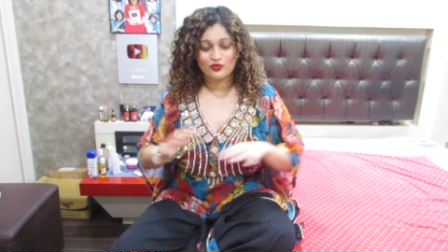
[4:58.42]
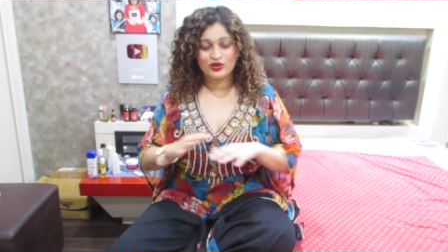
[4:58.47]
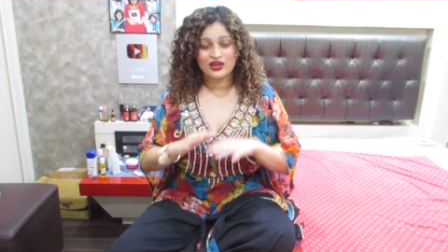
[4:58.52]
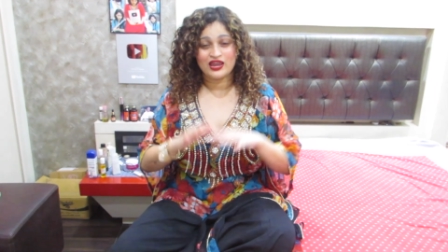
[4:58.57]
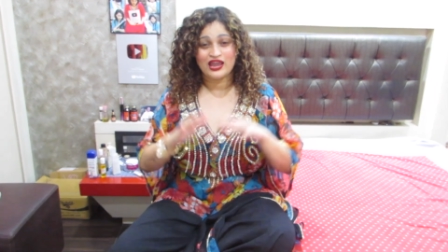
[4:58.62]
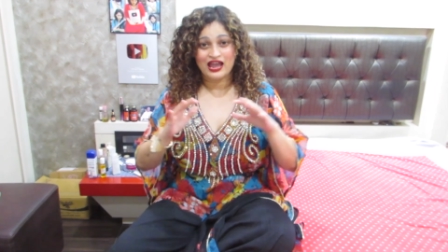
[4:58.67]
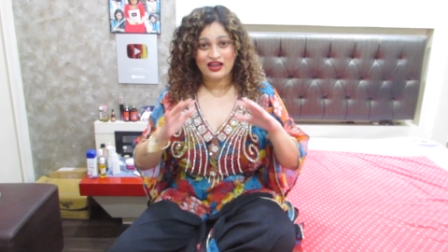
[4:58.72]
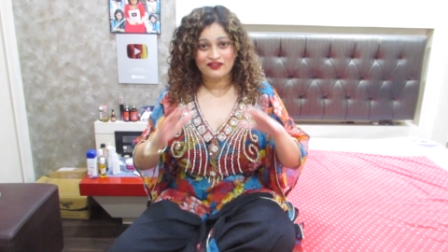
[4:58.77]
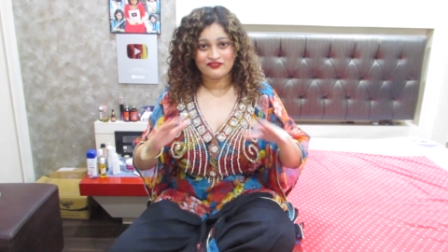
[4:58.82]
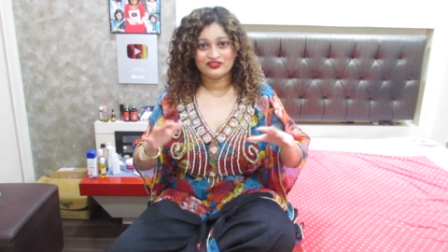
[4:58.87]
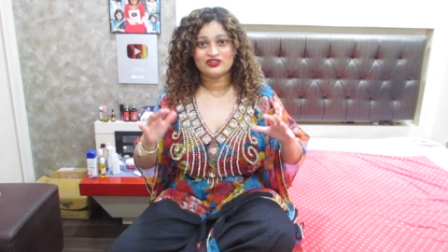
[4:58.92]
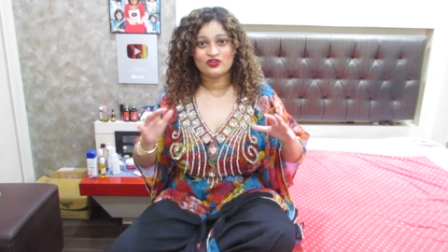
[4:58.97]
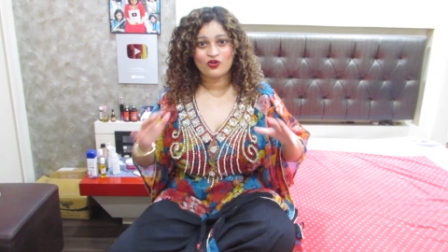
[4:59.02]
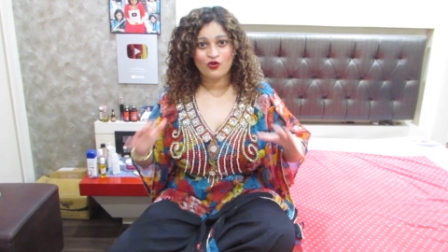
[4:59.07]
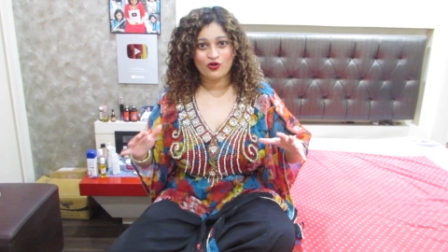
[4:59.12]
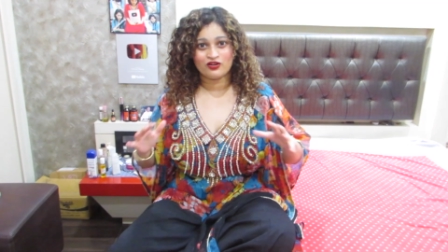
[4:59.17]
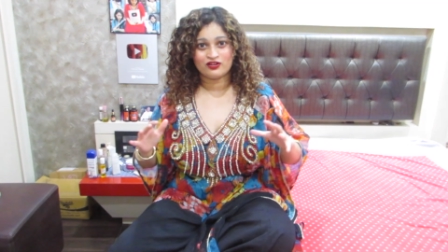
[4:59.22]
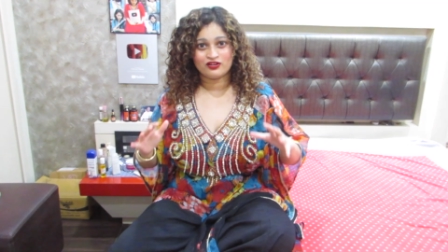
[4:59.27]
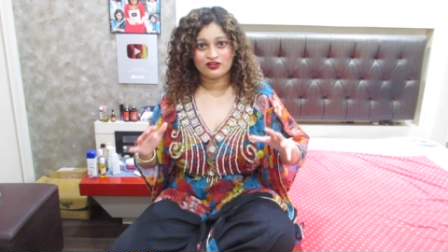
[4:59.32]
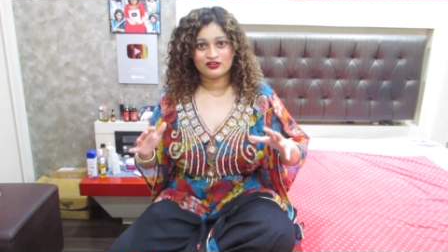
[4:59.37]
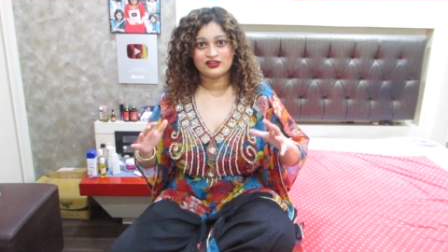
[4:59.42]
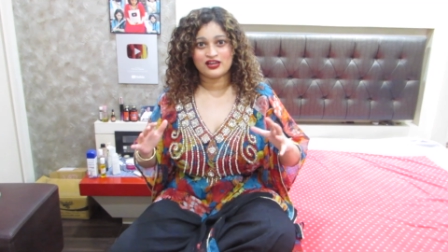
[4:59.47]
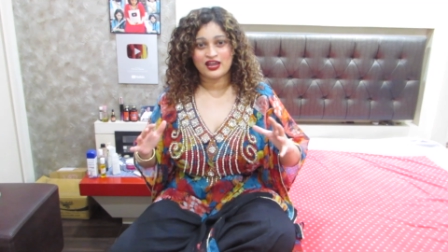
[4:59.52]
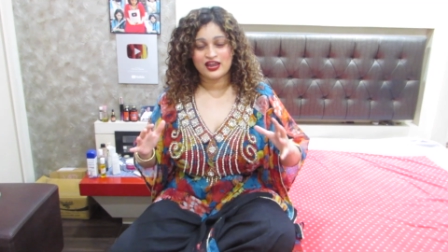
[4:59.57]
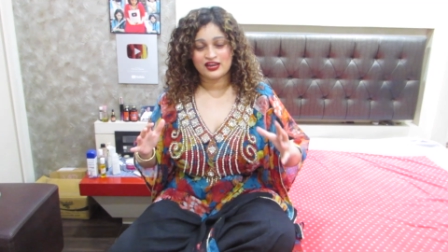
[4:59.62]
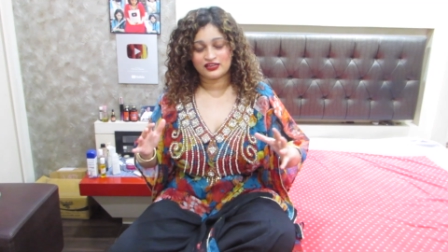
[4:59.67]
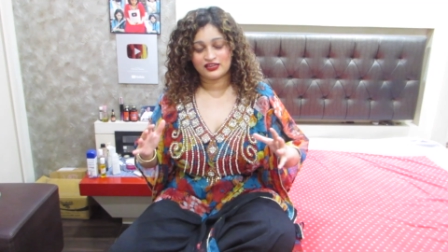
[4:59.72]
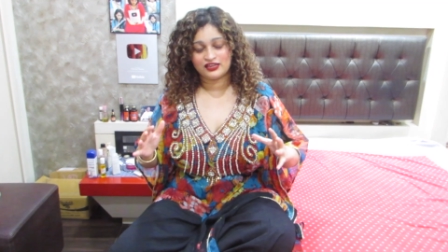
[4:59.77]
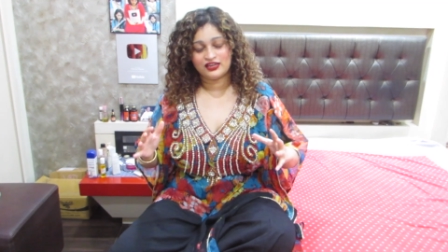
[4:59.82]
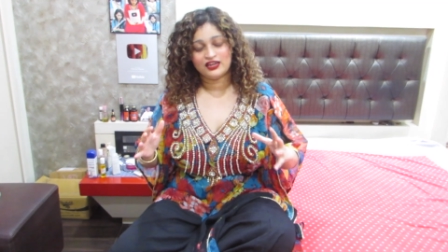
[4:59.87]
we haven't occurred
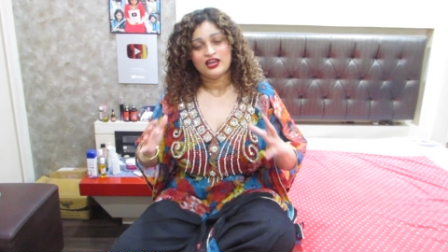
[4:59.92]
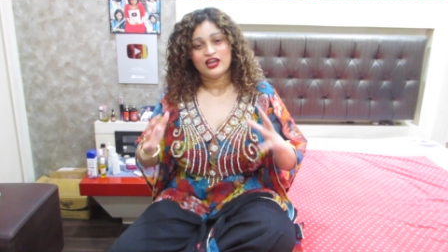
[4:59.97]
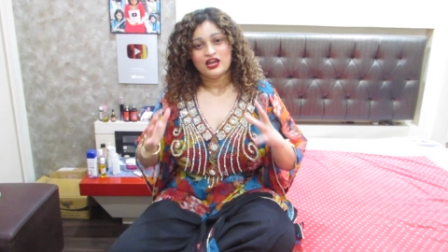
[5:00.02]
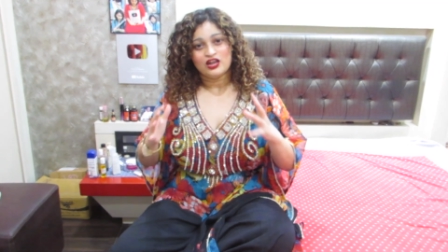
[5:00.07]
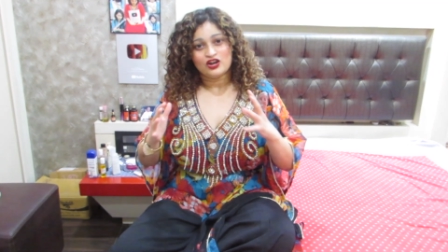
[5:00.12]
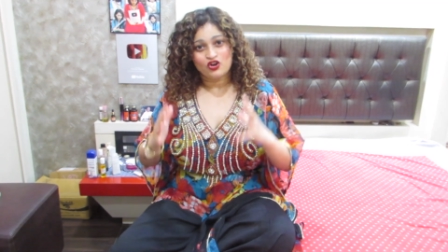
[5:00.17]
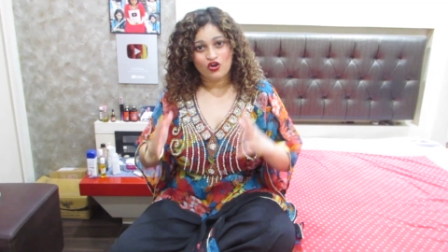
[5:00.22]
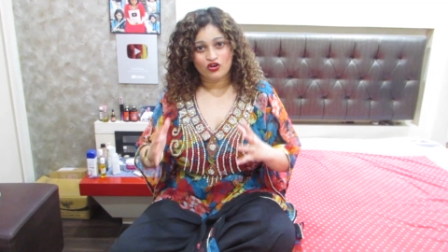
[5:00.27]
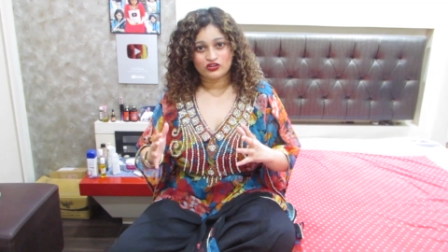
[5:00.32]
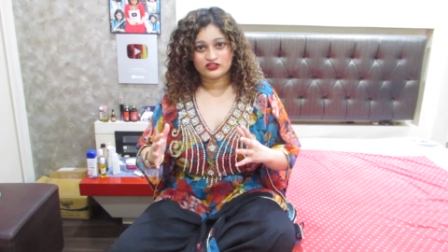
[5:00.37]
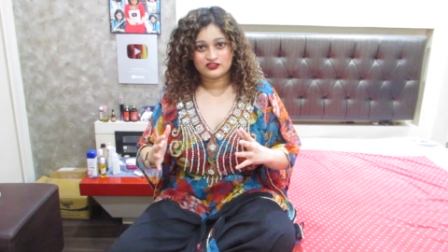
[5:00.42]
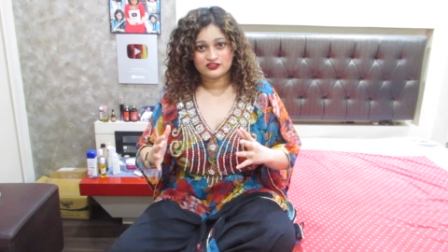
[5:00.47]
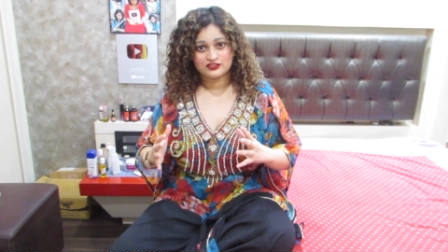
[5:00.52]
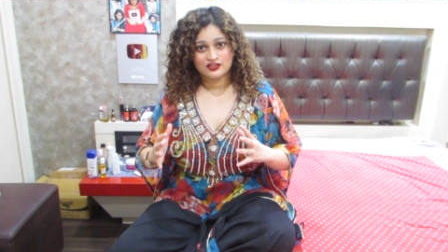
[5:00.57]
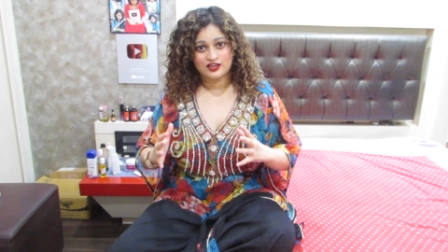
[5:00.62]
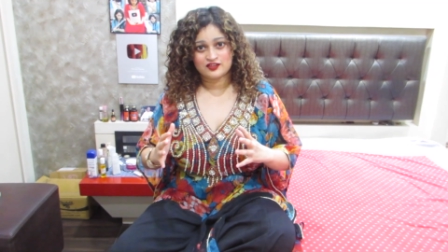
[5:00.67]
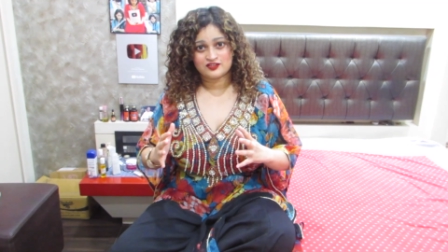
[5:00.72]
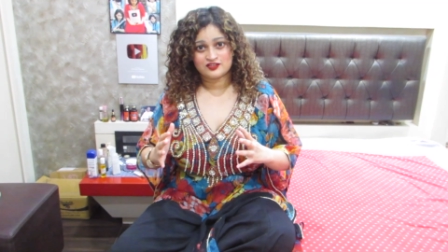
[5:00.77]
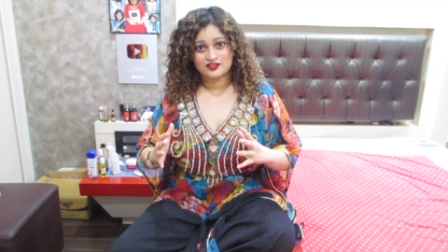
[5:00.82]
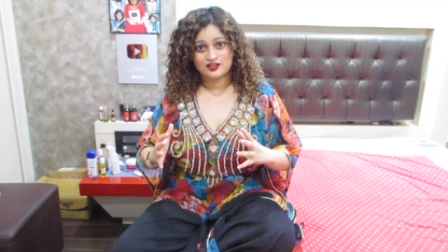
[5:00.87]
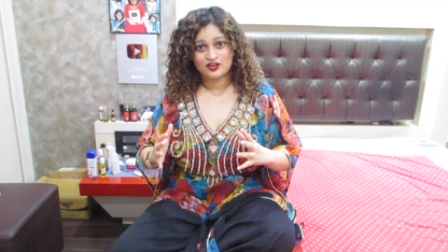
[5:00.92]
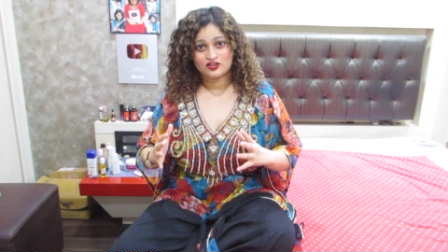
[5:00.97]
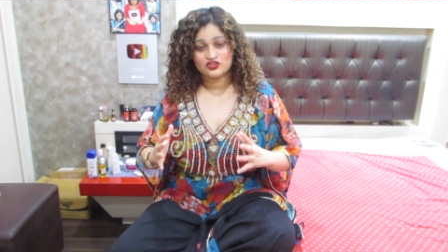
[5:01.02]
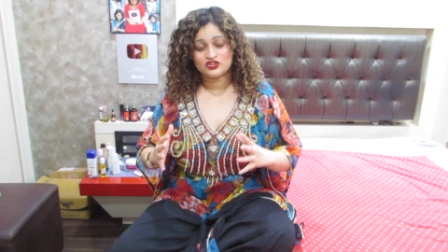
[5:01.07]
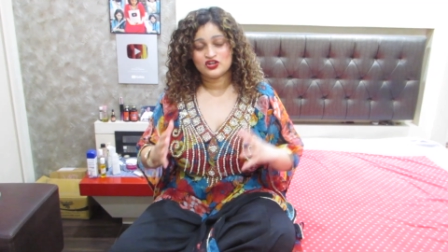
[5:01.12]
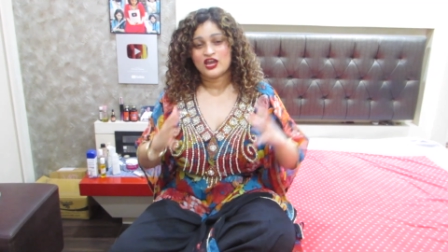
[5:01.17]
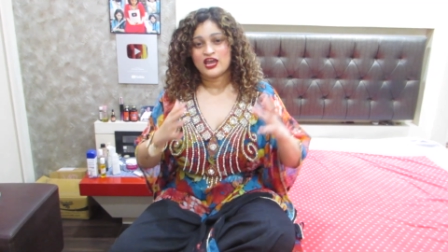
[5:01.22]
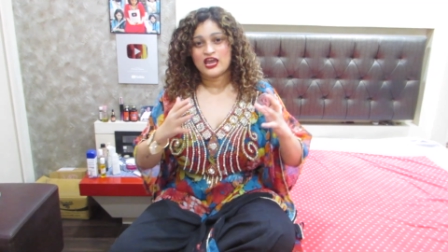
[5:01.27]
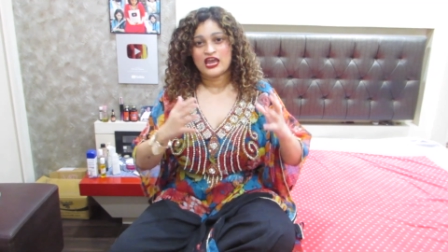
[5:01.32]
any losses as such